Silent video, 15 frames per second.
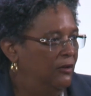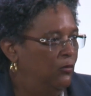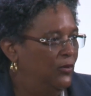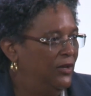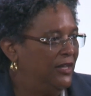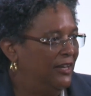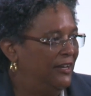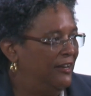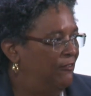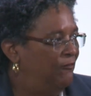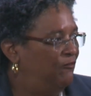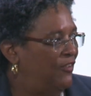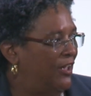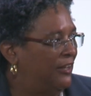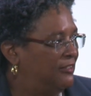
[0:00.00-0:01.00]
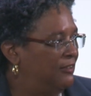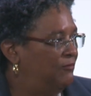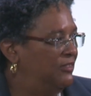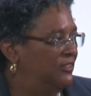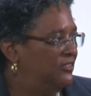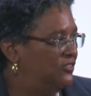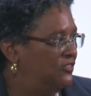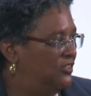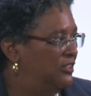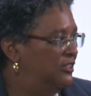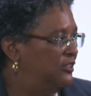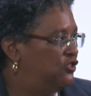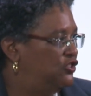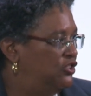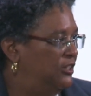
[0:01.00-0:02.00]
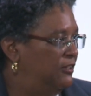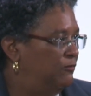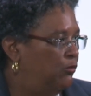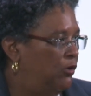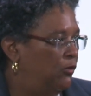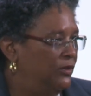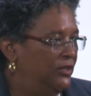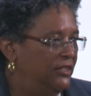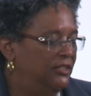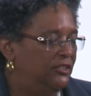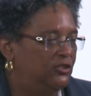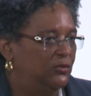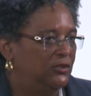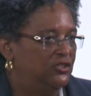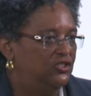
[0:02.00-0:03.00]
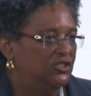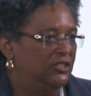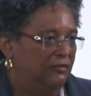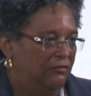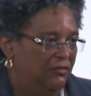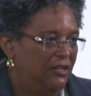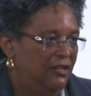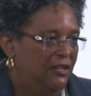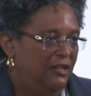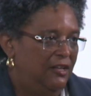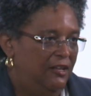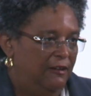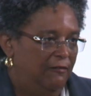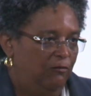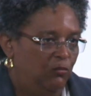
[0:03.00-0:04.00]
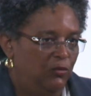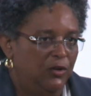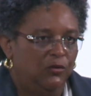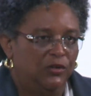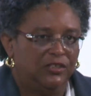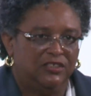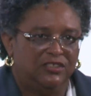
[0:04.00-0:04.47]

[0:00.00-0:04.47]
we can effectively still achieve what we need to achieve. If we were to